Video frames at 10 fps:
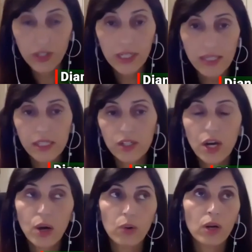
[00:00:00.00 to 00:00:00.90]
Yes and
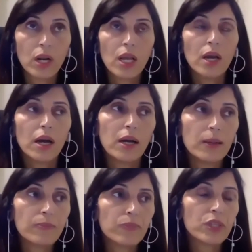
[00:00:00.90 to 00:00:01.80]
no.
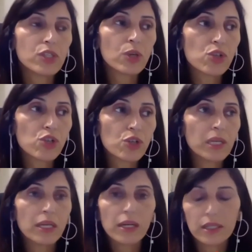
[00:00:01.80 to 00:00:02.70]
Social
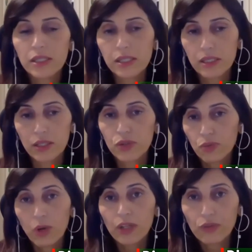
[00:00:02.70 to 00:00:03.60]
media is
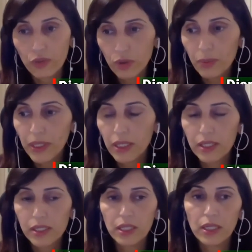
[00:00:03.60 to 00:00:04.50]
wonderful
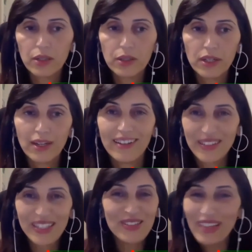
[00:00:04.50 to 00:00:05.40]
because we
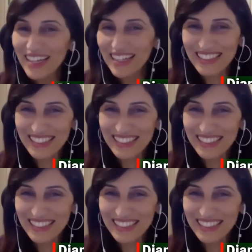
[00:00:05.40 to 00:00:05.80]
can do this.